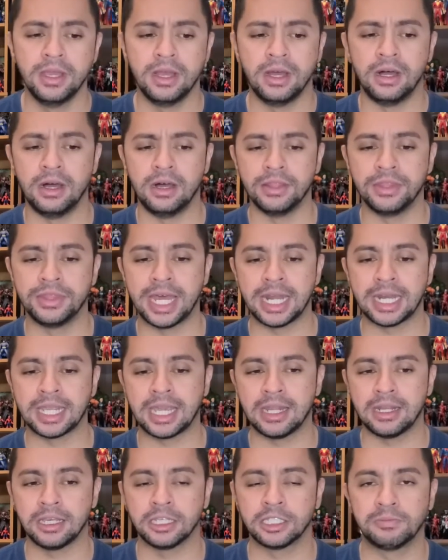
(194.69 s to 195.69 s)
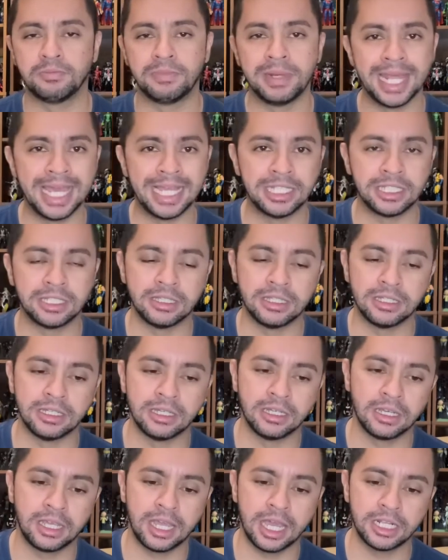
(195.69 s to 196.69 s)
that kind of explains
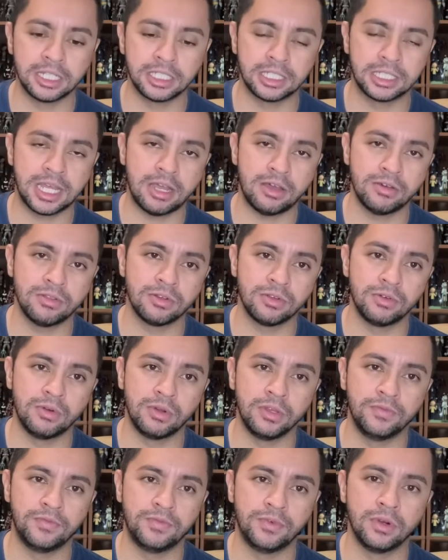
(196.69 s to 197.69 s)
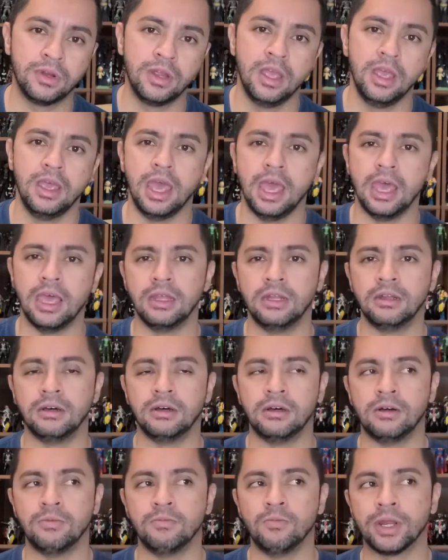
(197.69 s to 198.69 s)
the kind of style they're going for. And
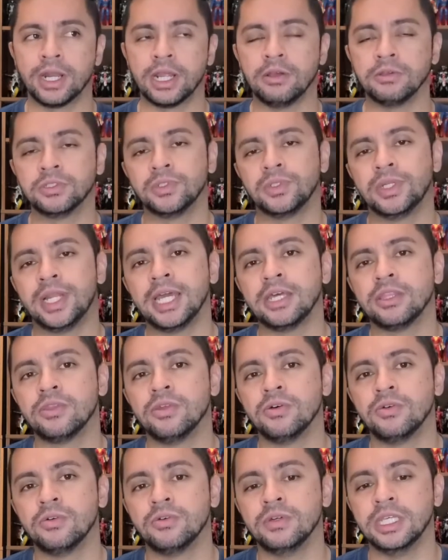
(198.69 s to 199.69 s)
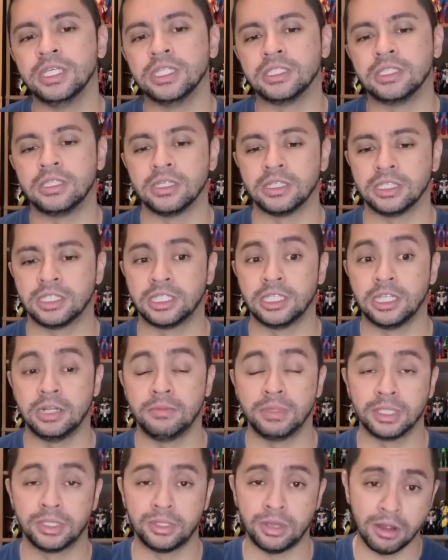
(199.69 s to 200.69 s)
what I also like, though, is the
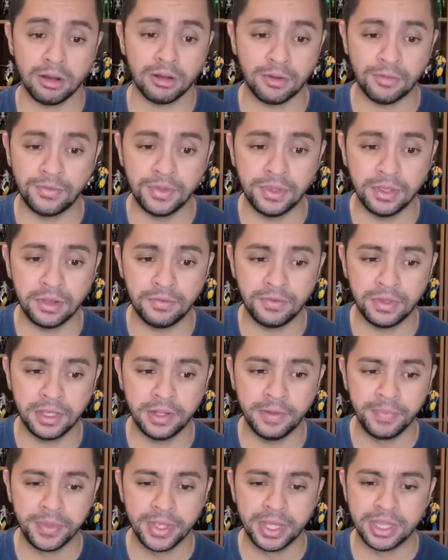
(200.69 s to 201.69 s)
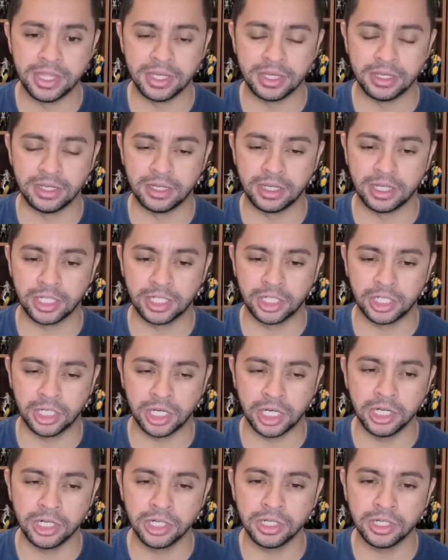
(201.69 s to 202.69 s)
cinematography of it, the
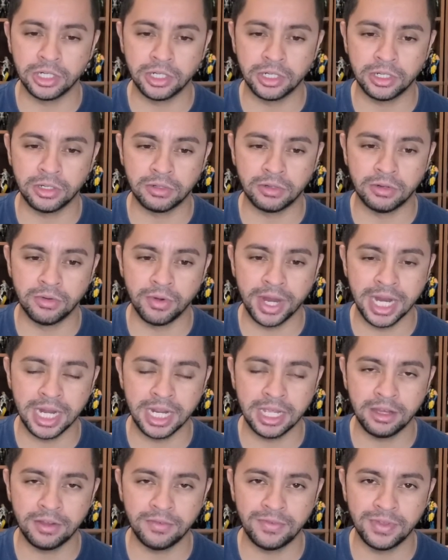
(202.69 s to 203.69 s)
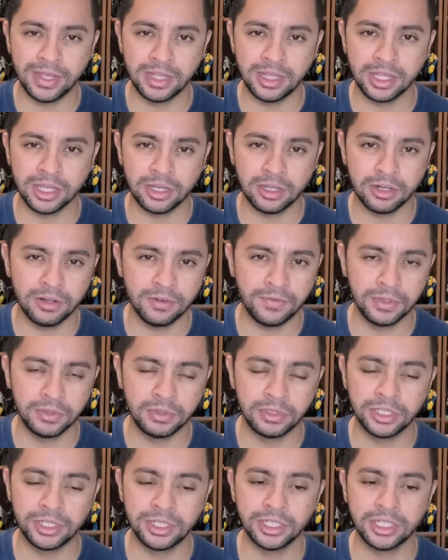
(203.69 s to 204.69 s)
color grading of it, the color
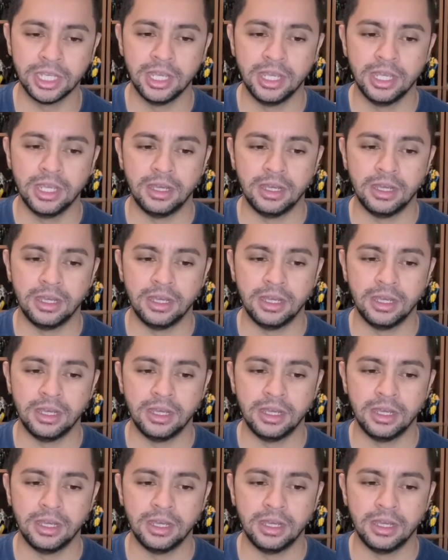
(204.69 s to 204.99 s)
filters.